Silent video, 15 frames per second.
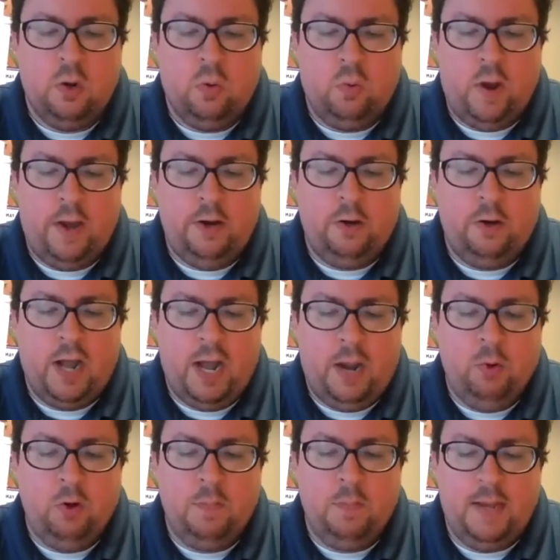writer
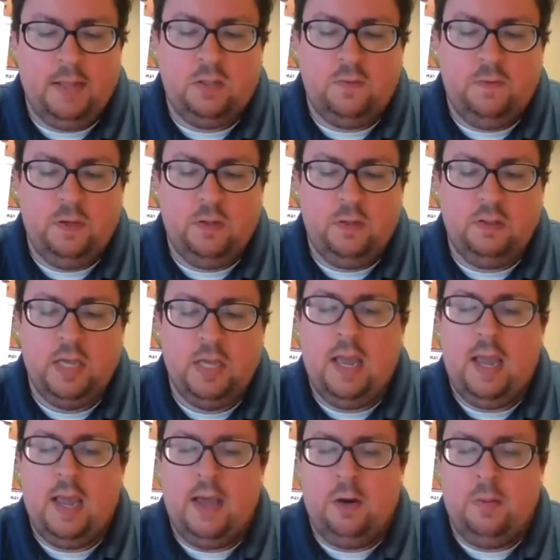Howard Mansfield,
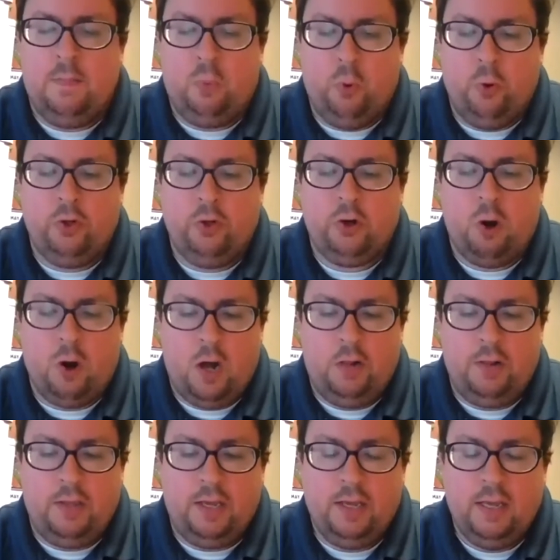and a border
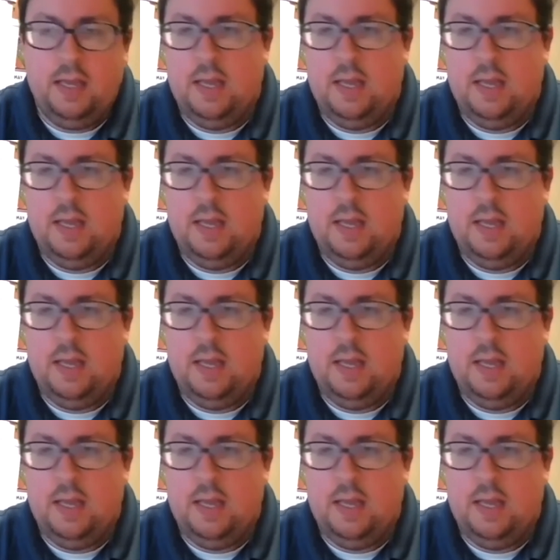collie.